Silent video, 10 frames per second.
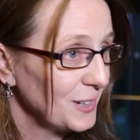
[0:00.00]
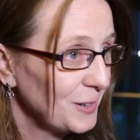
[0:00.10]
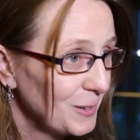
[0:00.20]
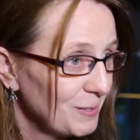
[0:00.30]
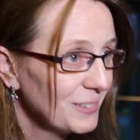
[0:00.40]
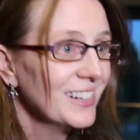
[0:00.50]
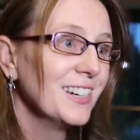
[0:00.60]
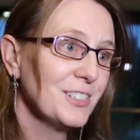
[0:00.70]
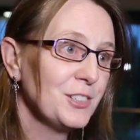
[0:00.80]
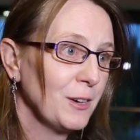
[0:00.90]
you know,
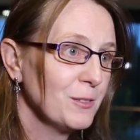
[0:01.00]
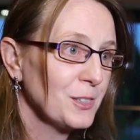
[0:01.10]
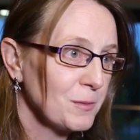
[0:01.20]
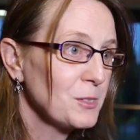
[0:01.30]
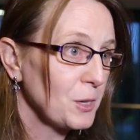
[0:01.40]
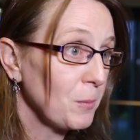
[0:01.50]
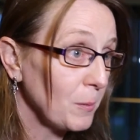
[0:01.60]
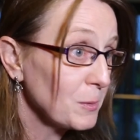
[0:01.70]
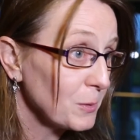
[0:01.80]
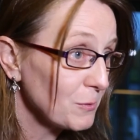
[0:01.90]
shout at him, which I
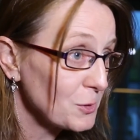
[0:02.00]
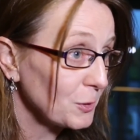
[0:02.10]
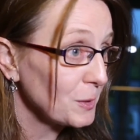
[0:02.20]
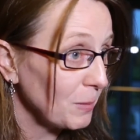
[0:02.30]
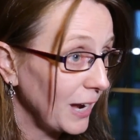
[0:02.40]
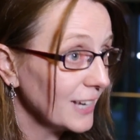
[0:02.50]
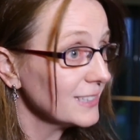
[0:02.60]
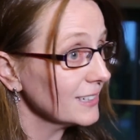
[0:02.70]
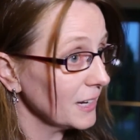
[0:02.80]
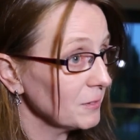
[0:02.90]
probably would have done in the
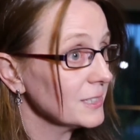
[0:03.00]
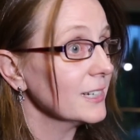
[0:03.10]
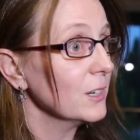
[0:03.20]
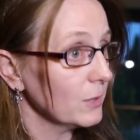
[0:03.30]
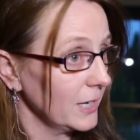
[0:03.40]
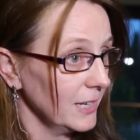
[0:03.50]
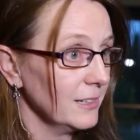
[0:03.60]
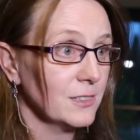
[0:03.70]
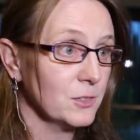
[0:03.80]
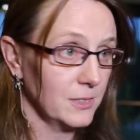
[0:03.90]
past. And now it's like,
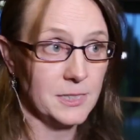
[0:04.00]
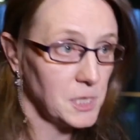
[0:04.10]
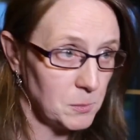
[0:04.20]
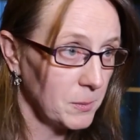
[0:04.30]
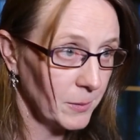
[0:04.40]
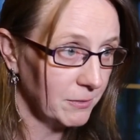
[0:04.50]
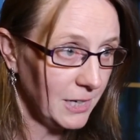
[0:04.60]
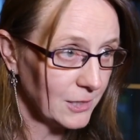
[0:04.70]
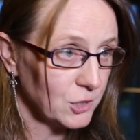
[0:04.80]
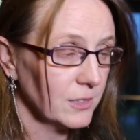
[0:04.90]
okay, that doesn't need to be my
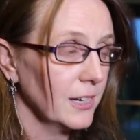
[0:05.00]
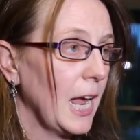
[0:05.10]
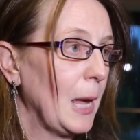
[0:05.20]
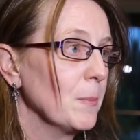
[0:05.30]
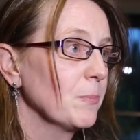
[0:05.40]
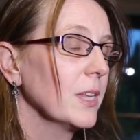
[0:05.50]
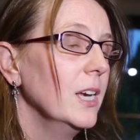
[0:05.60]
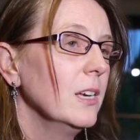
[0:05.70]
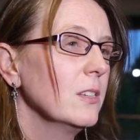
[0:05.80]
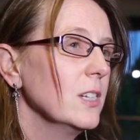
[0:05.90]
reaction. And
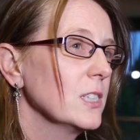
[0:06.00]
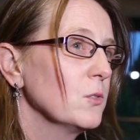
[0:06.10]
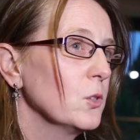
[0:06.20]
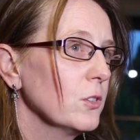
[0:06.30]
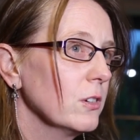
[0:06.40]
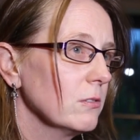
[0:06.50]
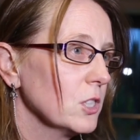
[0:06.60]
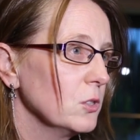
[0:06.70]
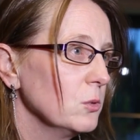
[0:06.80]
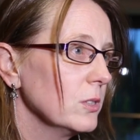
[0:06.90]
um, there's lots of other
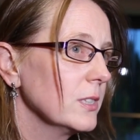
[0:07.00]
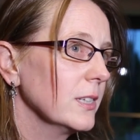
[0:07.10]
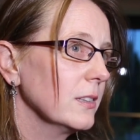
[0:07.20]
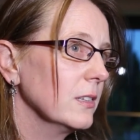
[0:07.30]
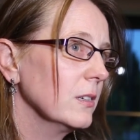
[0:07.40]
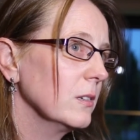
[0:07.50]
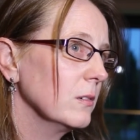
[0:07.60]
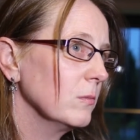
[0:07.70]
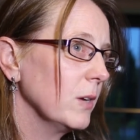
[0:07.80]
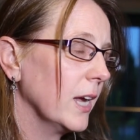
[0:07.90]
tools like
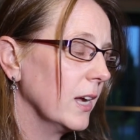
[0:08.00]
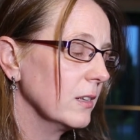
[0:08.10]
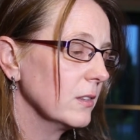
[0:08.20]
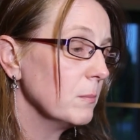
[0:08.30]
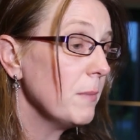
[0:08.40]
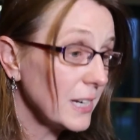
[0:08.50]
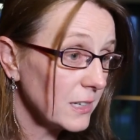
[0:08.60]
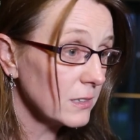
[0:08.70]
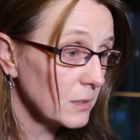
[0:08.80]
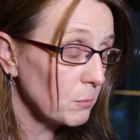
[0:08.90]
the, uh, the
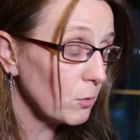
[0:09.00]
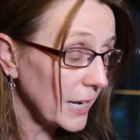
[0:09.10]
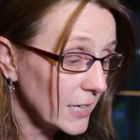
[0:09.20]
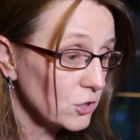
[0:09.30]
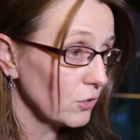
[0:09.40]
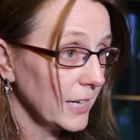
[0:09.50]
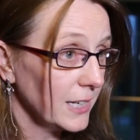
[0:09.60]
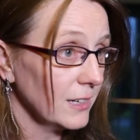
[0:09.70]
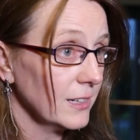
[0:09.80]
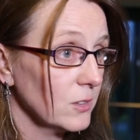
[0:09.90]
mental, the brain
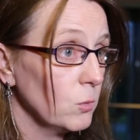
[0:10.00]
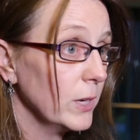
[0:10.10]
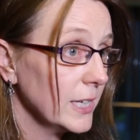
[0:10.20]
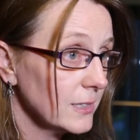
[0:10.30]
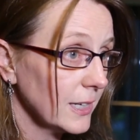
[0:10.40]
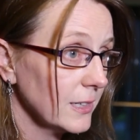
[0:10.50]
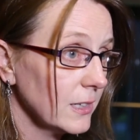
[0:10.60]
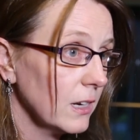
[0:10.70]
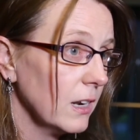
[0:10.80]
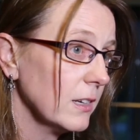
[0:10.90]
training, like the wind
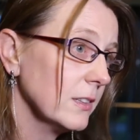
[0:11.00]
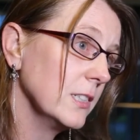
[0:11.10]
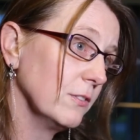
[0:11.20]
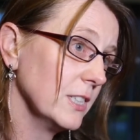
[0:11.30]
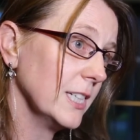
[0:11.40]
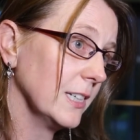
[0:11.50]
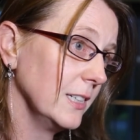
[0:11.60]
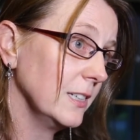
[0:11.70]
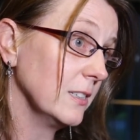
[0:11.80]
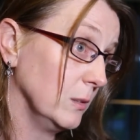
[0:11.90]
technique. A lot of the different
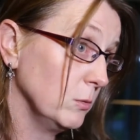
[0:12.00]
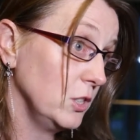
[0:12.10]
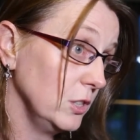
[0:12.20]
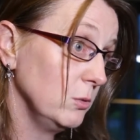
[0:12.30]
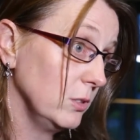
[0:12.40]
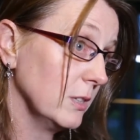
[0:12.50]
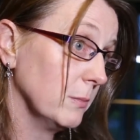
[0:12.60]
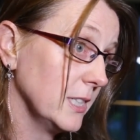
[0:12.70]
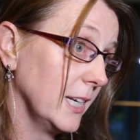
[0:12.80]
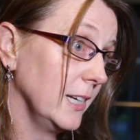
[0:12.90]
techniques I would use
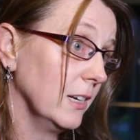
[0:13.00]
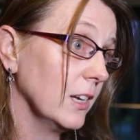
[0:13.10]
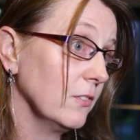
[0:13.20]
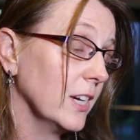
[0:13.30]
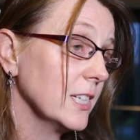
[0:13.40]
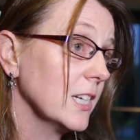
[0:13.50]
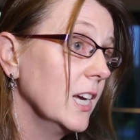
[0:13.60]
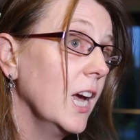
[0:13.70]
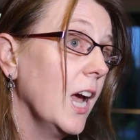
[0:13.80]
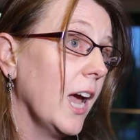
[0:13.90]
in my daily life, and
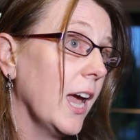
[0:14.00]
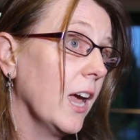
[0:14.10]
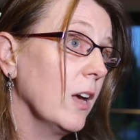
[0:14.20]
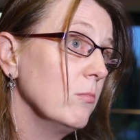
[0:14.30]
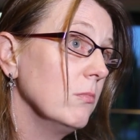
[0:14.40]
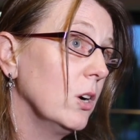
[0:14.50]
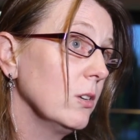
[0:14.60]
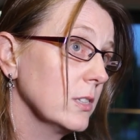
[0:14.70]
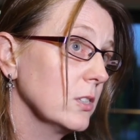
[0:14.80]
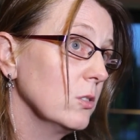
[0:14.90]
um,
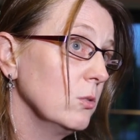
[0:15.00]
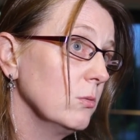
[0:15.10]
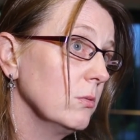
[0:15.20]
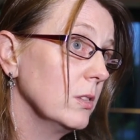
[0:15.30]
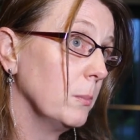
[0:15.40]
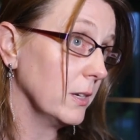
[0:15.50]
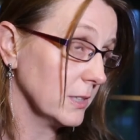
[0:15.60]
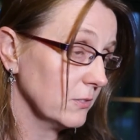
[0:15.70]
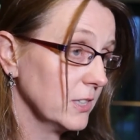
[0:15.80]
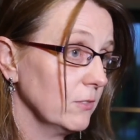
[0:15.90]
also the
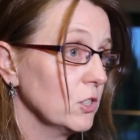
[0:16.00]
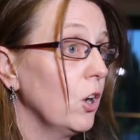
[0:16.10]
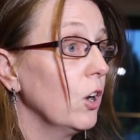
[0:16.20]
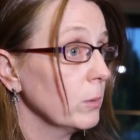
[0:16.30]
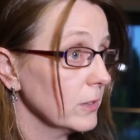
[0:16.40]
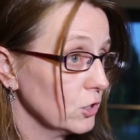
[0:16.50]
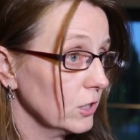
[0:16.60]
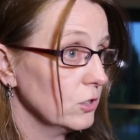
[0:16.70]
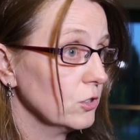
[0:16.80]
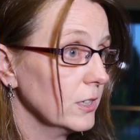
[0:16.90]
positive self-talk with the
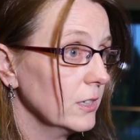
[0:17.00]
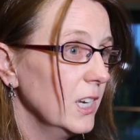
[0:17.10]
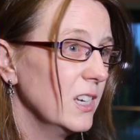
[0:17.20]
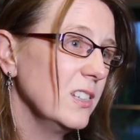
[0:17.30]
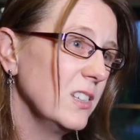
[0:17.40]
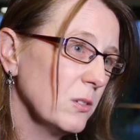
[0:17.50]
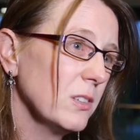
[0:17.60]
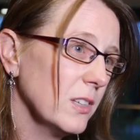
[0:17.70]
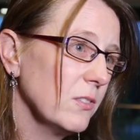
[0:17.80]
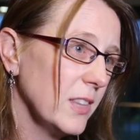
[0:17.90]
children, you know,
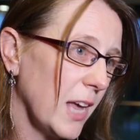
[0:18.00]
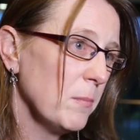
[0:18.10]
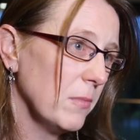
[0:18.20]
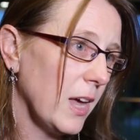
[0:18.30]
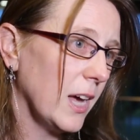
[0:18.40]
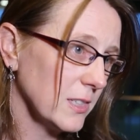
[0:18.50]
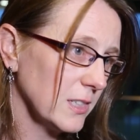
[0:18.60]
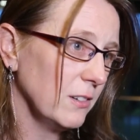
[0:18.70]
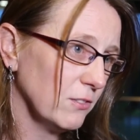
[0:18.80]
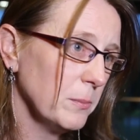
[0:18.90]
giving them
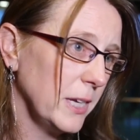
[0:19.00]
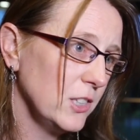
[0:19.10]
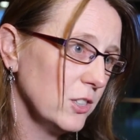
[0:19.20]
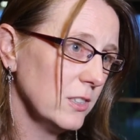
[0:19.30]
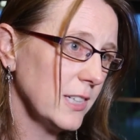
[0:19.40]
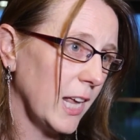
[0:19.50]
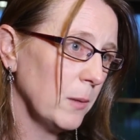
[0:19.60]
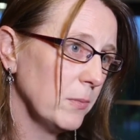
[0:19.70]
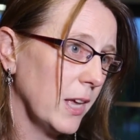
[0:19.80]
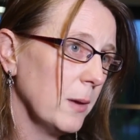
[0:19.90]
that information to
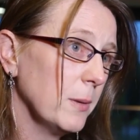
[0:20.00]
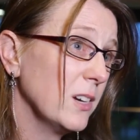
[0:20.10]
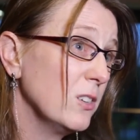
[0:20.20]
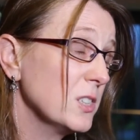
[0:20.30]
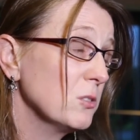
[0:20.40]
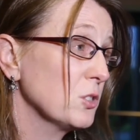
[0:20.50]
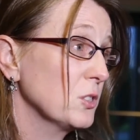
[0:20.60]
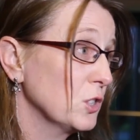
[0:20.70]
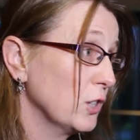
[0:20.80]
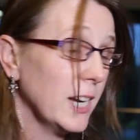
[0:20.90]
help them, and also
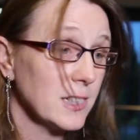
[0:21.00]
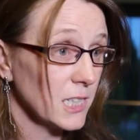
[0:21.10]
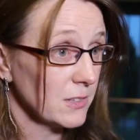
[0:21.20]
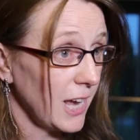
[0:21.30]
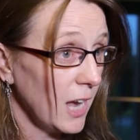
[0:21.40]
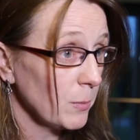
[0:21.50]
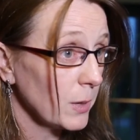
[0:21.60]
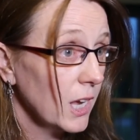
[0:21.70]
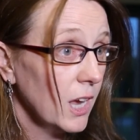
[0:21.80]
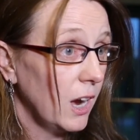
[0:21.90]
just the tracks on the
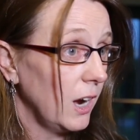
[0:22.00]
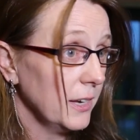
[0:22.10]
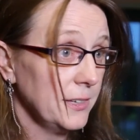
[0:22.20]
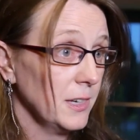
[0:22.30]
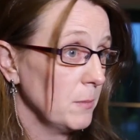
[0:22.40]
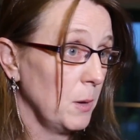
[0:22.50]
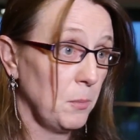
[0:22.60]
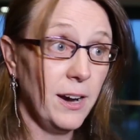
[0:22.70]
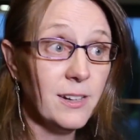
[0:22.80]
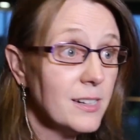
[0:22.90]
app. I am
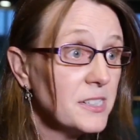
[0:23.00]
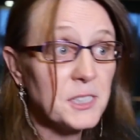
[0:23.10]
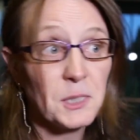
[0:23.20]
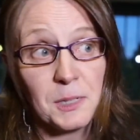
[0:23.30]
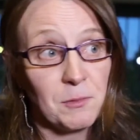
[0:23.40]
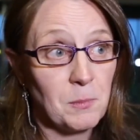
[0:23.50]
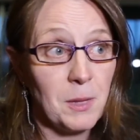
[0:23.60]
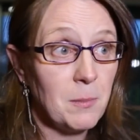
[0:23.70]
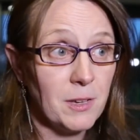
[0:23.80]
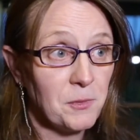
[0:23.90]
not pregnant, I don't have a
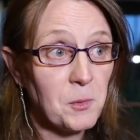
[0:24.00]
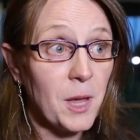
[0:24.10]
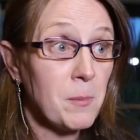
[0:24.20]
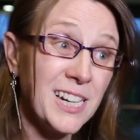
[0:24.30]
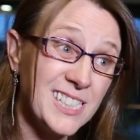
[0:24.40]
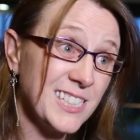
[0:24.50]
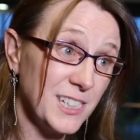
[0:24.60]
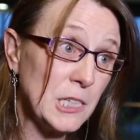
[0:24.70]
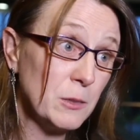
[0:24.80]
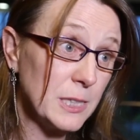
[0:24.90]
baby on the way, but I
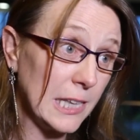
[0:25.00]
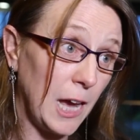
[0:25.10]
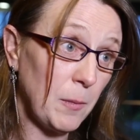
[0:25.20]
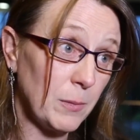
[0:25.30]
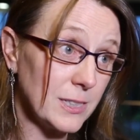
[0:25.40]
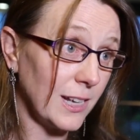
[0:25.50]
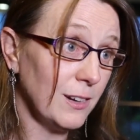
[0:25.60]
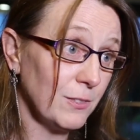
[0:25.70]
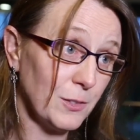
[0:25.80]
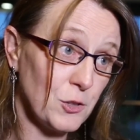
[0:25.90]
still use the app
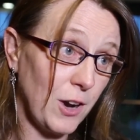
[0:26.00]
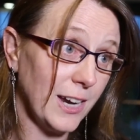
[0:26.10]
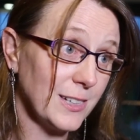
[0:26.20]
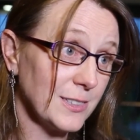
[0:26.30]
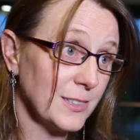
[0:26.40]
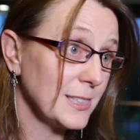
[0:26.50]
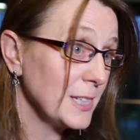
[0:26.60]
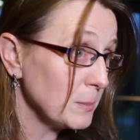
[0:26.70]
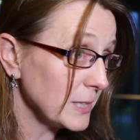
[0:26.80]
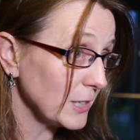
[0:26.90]
myself and the tracks, the
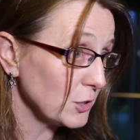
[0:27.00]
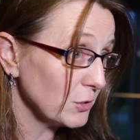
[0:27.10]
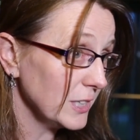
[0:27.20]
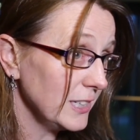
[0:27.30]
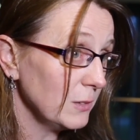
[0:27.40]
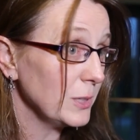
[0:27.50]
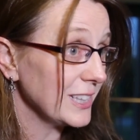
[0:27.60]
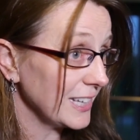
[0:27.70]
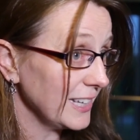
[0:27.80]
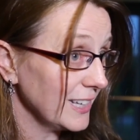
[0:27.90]
sleep sanctuary
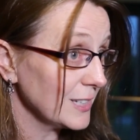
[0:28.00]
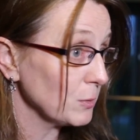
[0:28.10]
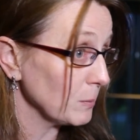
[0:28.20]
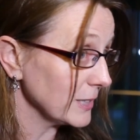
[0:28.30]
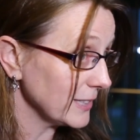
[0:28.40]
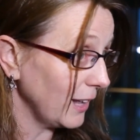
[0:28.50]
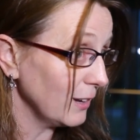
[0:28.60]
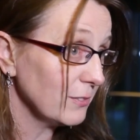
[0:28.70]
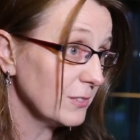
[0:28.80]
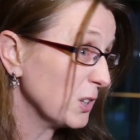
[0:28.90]
with the kids, with
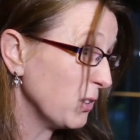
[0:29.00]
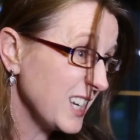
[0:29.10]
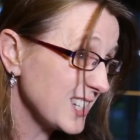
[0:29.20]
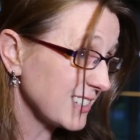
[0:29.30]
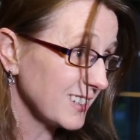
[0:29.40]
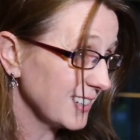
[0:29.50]
myself. They're great.